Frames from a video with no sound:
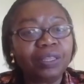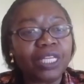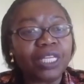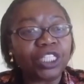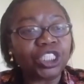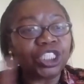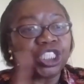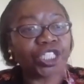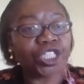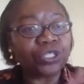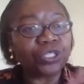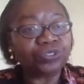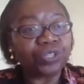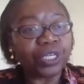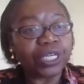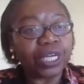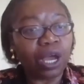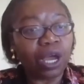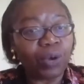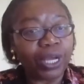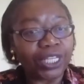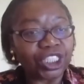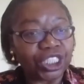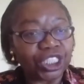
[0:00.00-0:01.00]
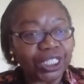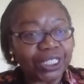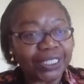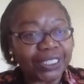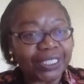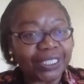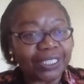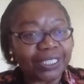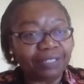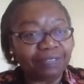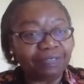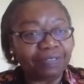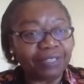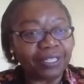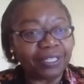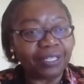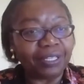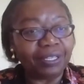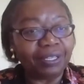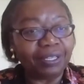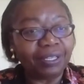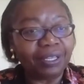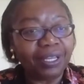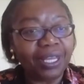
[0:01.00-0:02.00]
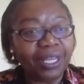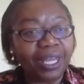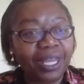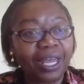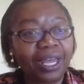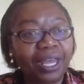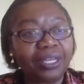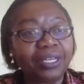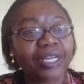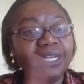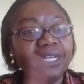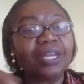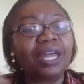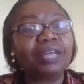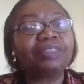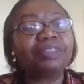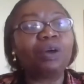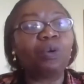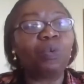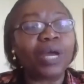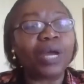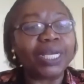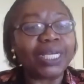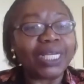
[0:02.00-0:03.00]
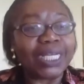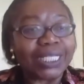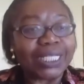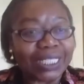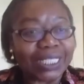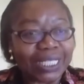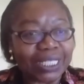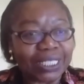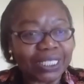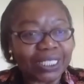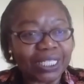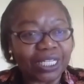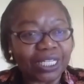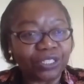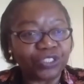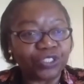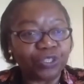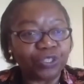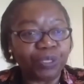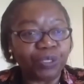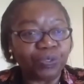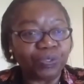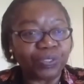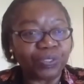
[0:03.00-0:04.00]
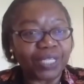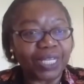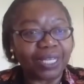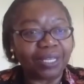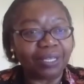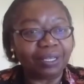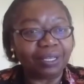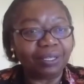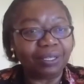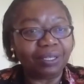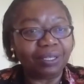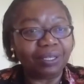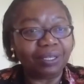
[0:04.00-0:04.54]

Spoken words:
The children are watching TV, and another one is listening to music.